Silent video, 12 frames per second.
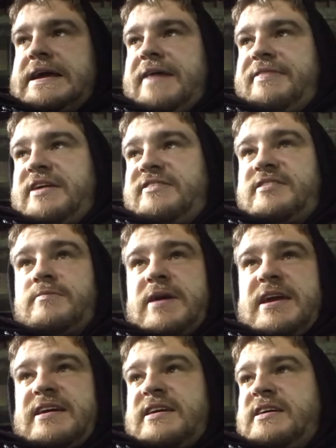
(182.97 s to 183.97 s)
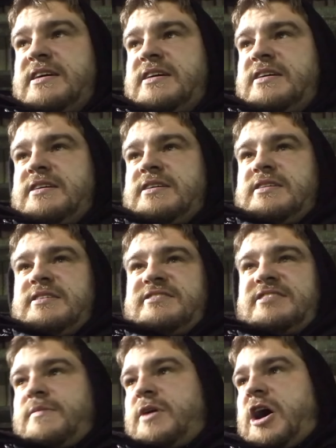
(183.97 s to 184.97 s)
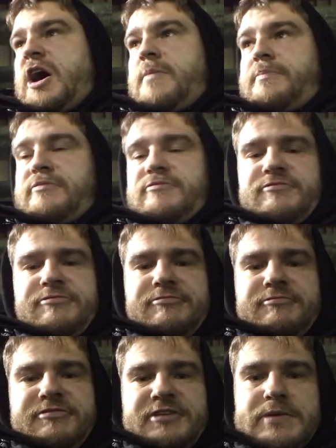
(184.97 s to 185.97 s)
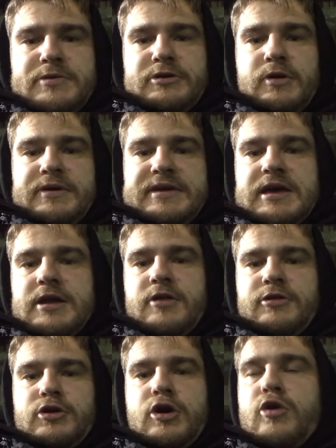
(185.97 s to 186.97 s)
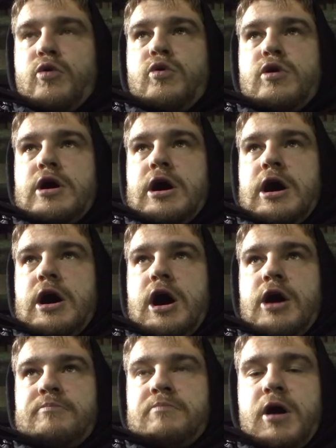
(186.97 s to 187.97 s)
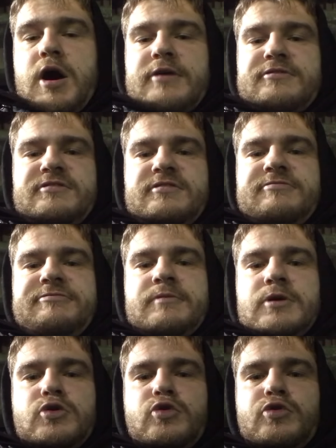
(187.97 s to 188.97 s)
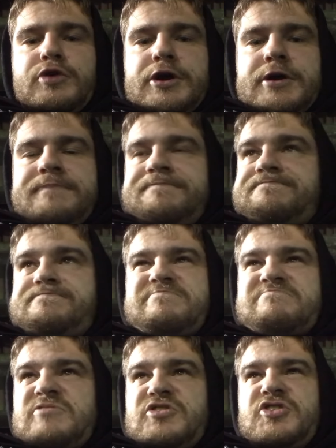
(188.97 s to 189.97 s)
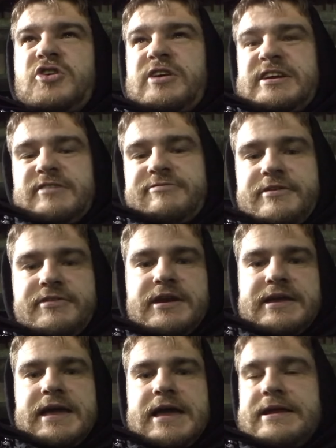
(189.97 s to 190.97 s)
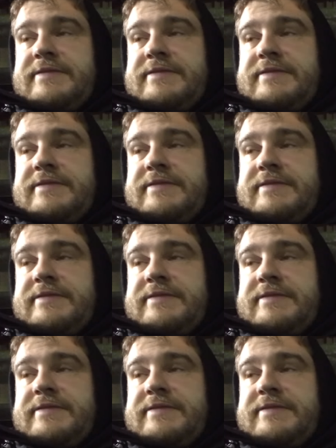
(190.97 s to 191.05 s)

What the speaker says: And then to make, sum it up, Fleetwood go and get another goal, unmarked from a corner, shocking defending again.